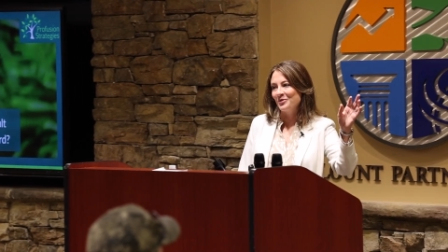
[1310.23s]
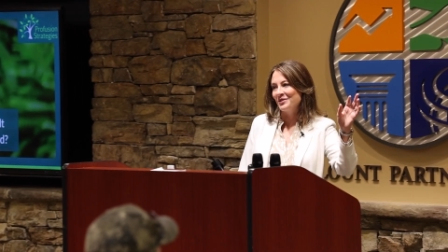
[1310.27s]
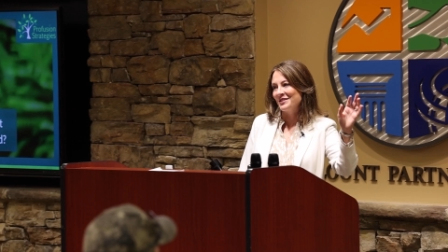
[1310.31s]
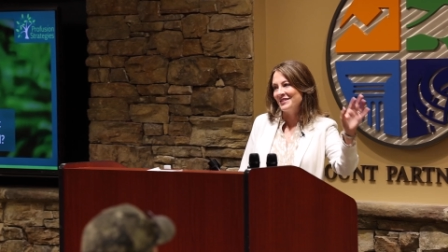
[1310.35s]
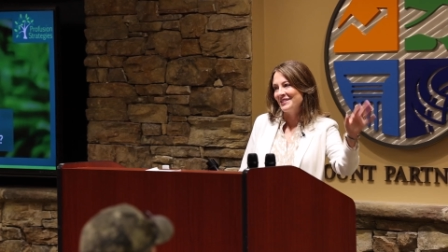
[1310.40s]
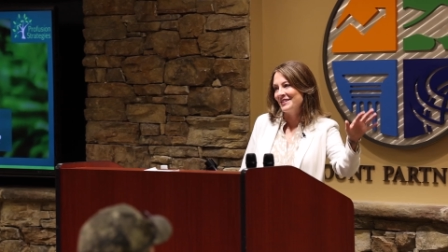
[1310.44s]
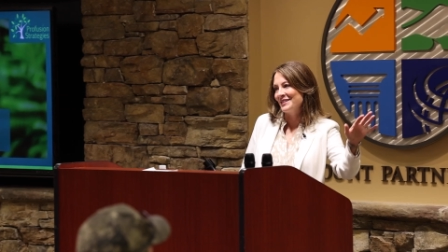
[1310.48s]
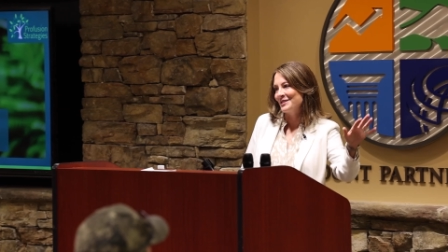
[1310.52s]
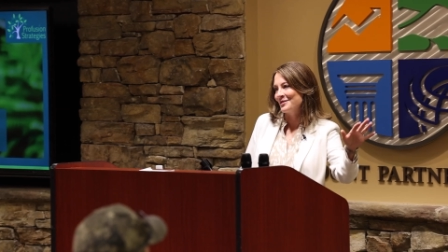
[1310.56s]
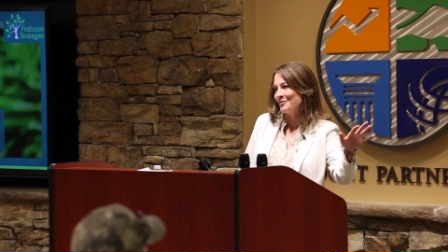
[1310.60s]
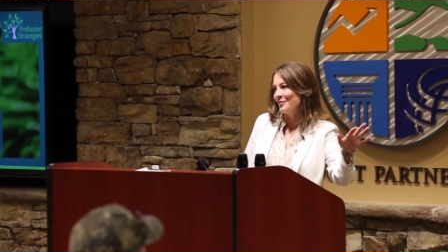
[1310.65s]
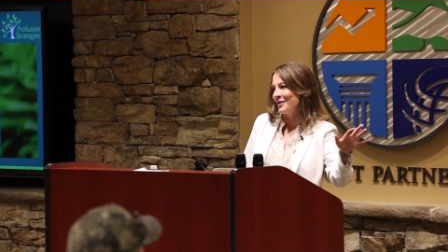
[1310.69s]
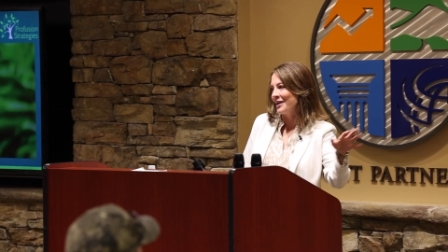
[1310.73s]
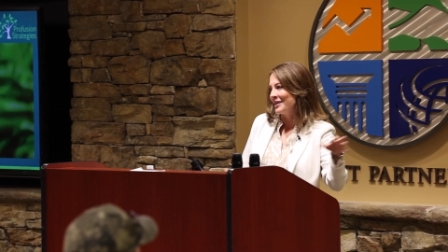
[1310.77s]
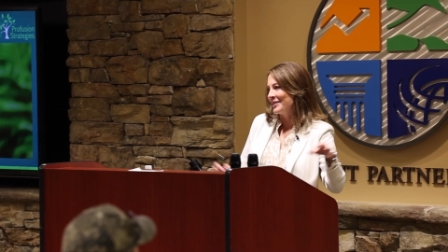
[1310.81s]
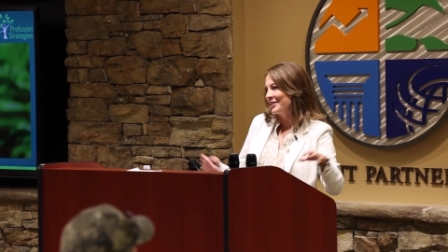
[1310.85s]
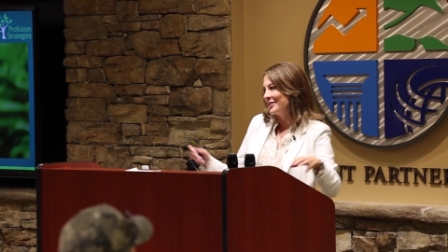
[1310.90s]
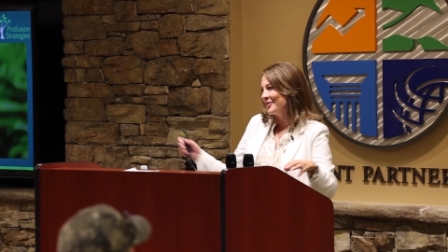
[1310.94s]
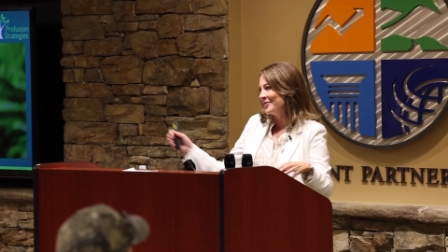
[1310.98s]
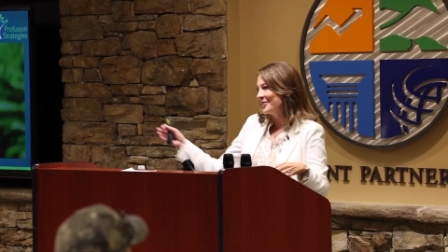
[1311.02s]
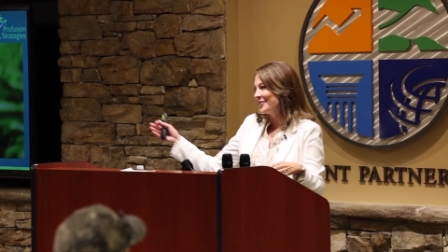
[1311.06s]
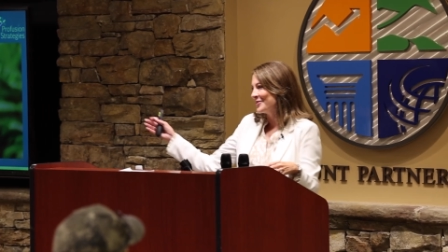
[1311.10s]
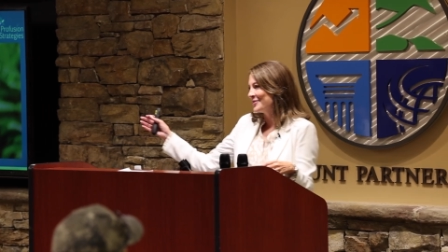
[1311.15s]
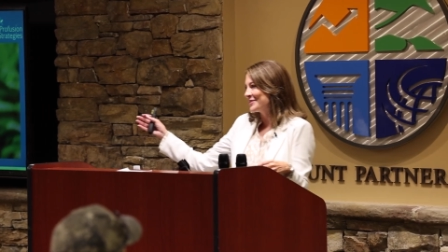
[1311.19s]
it's this way.
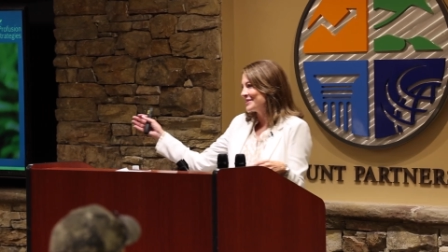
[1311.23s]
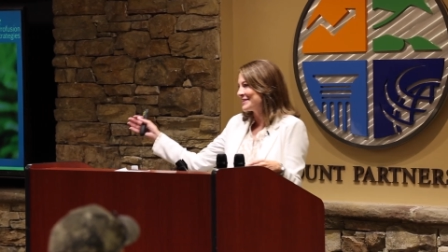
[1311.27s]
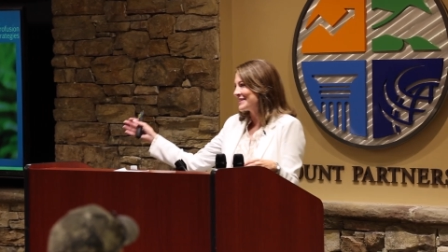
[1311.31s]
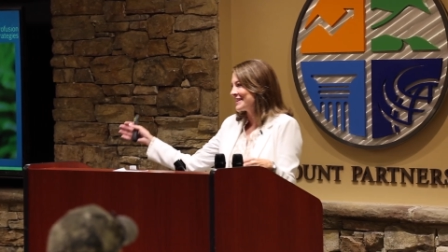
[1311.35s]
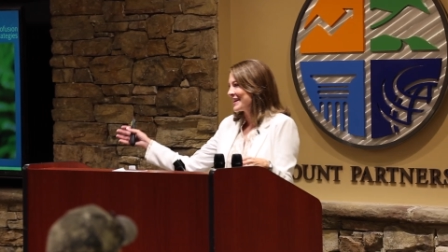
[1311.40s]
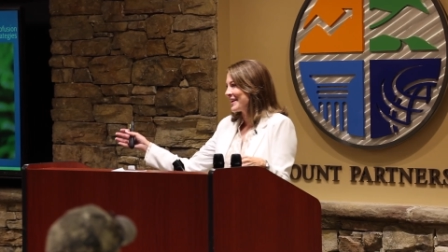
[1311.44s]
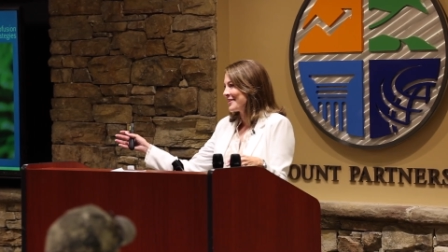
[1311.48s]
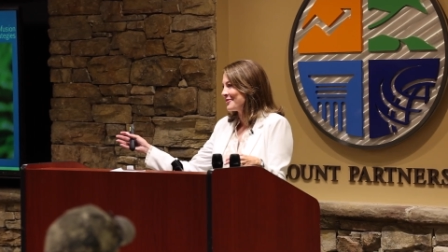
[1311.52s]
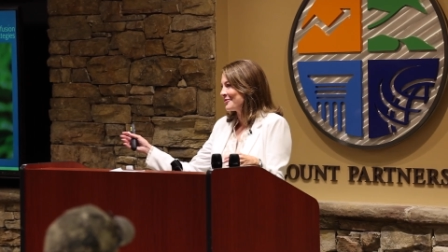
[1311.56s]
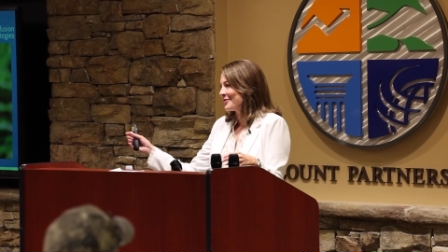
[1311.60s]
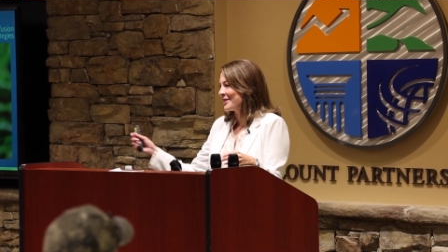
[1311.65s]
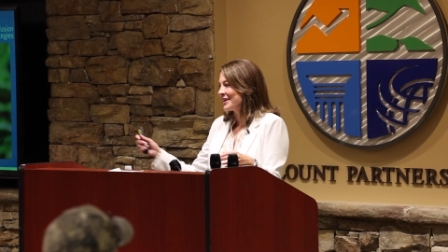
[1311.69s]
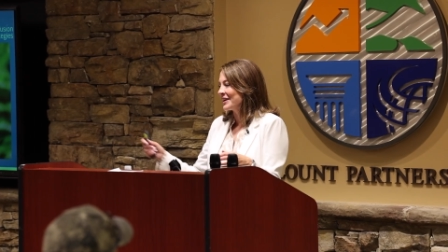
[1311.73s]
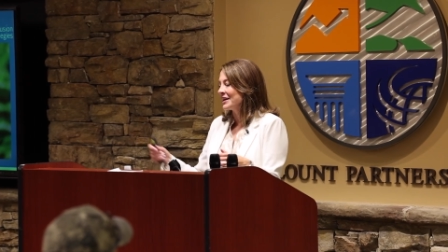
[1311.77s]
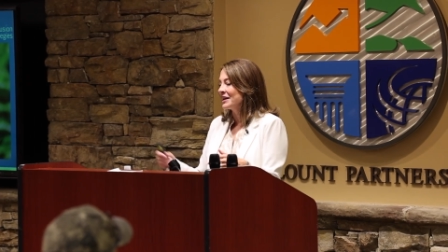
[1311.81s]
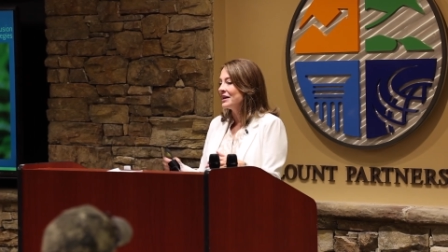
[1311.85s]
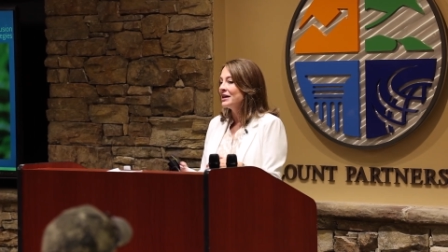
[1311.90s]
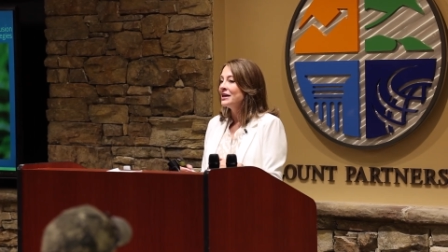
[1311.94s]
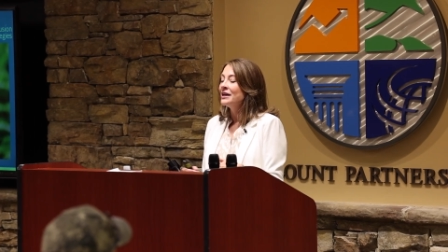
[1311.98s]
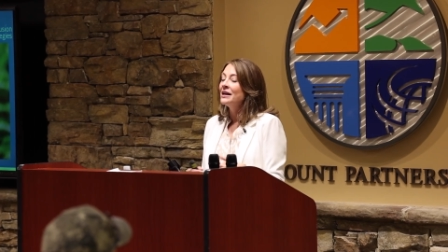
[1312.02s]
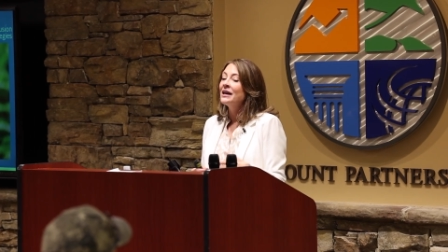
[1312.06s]
No, no, it's that way.